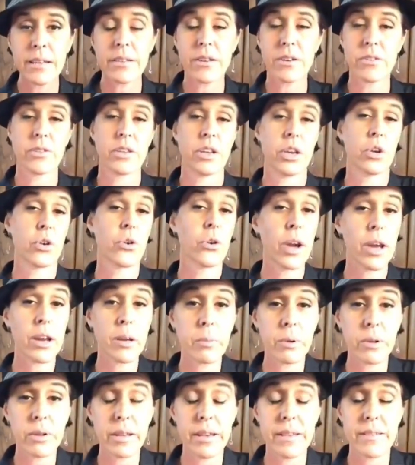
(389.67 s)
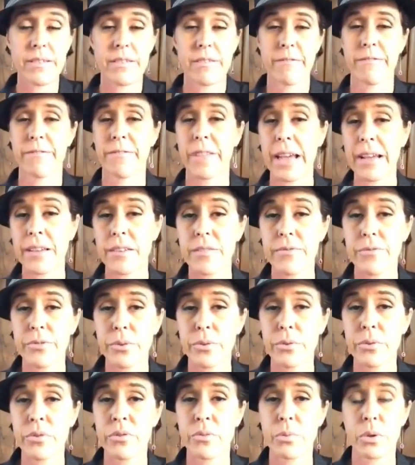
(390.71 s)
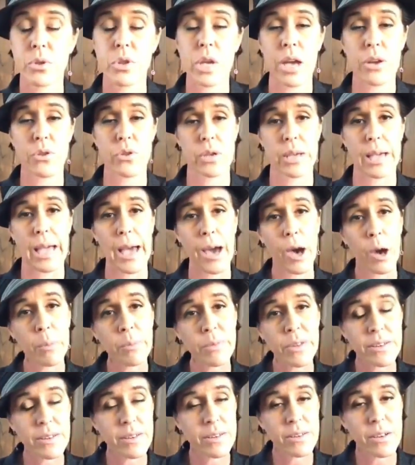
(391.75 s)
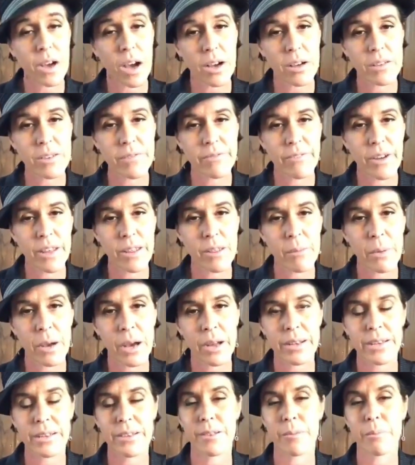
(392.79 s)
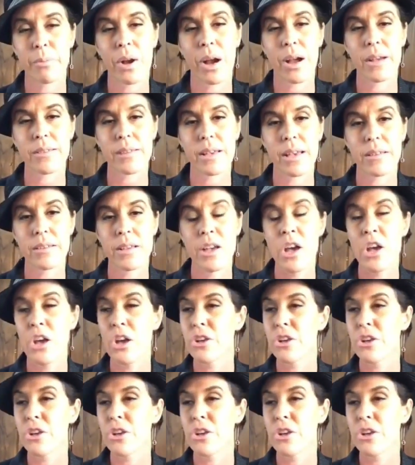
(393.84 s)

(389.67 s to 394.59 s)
There's an incredible list of flex foods which actually help to detoxify the body in the process.